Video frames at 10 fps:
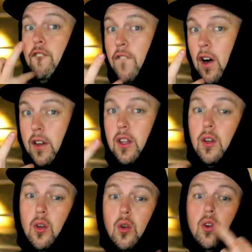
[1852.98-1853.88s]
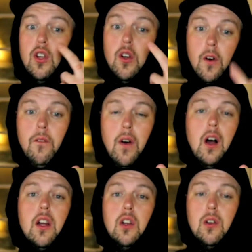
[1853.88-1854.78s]
fuck you. You're a
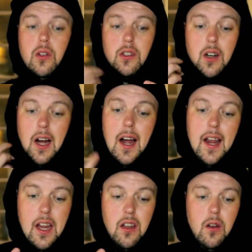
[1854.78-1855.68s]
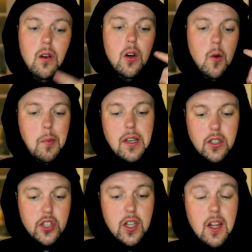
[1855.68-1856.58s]
fucking loser. I hate you. You're a piece
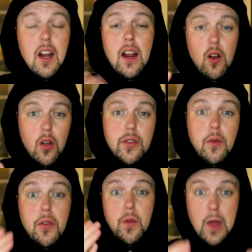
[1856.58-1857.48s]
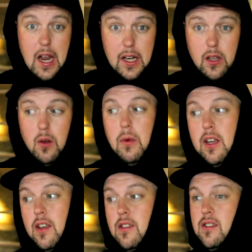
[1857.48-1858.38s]
of shit. And also, thank you
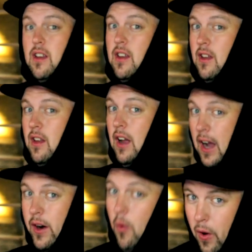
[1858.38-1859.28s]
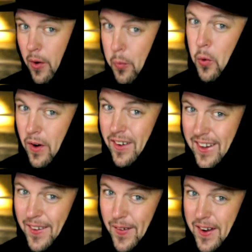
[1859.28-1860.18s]
because I don't want to work
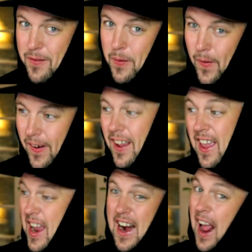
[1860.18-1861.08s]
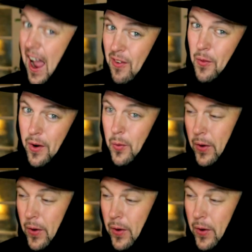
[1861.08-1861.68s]
here anymore, and I haven't wanted to